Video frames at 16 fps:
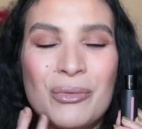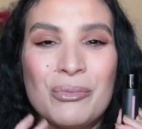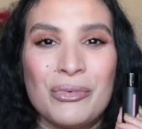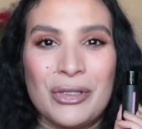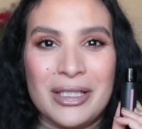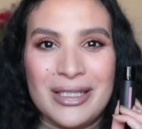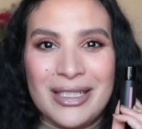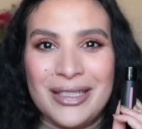
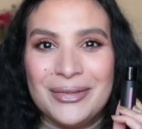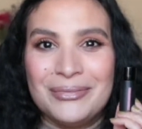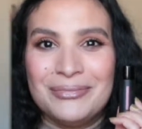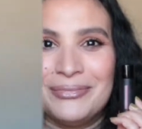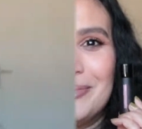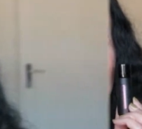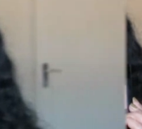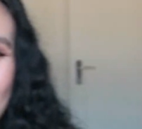pretty.
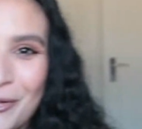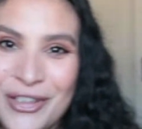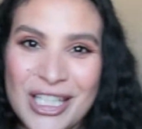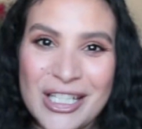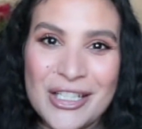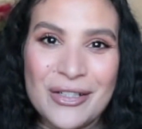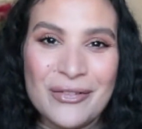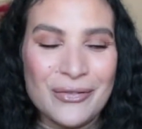And to
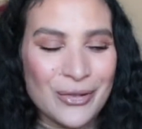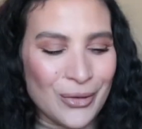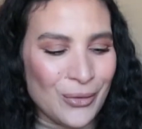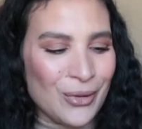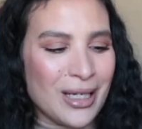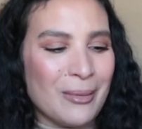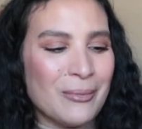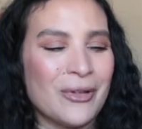finish off the
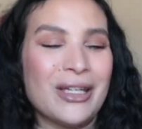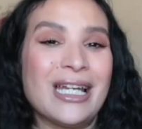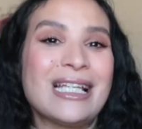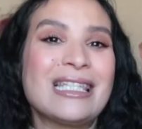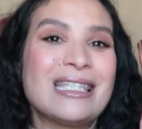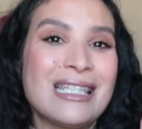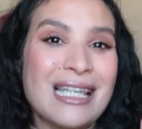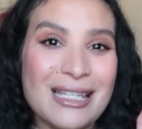look, I'm
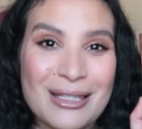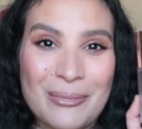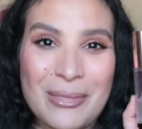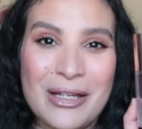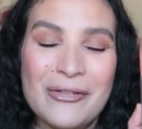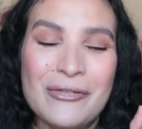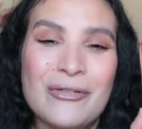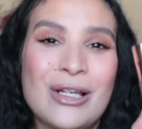gonna set
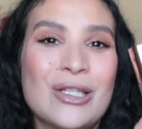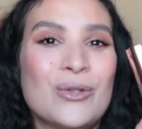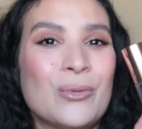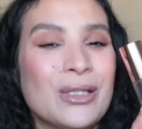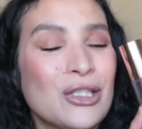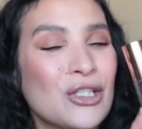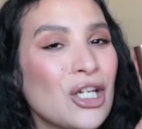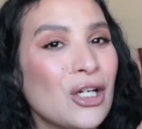my face
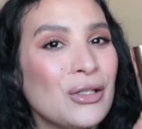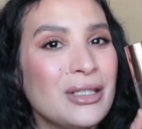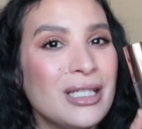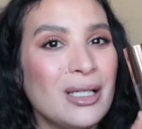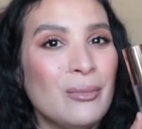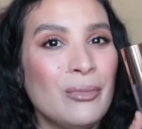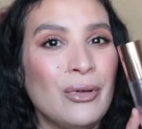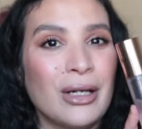with Charlotte
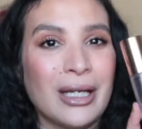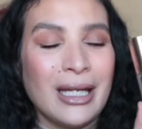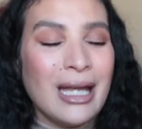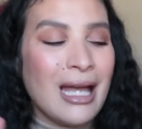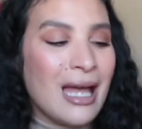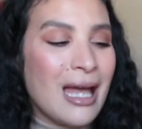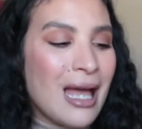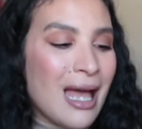Tilbury
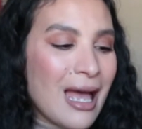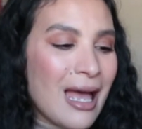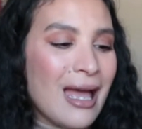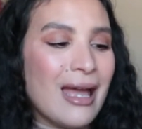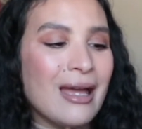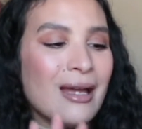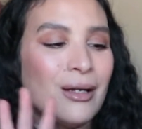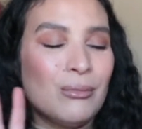
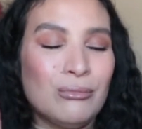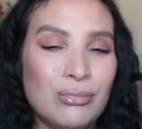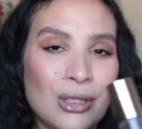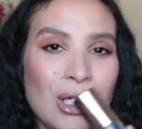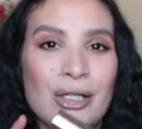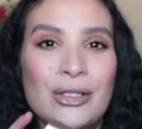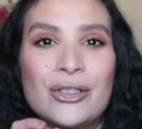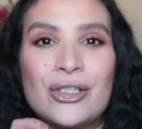Hair
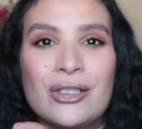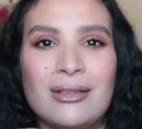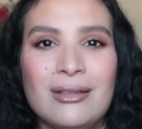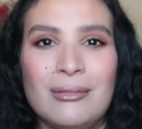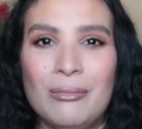Brush